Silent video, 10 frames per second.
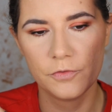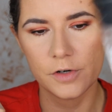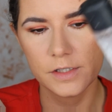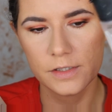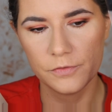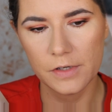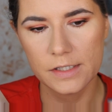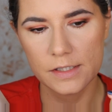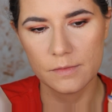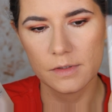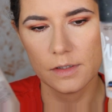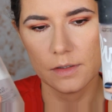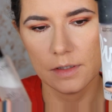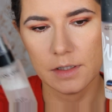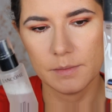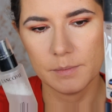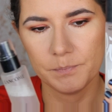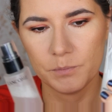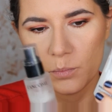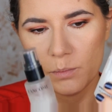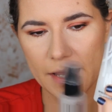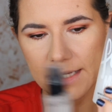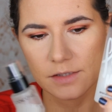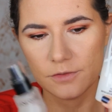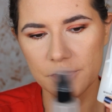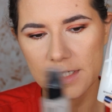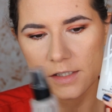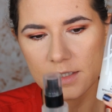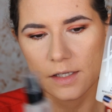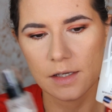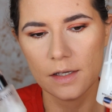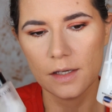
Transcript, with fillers: First Fix um, Max Fix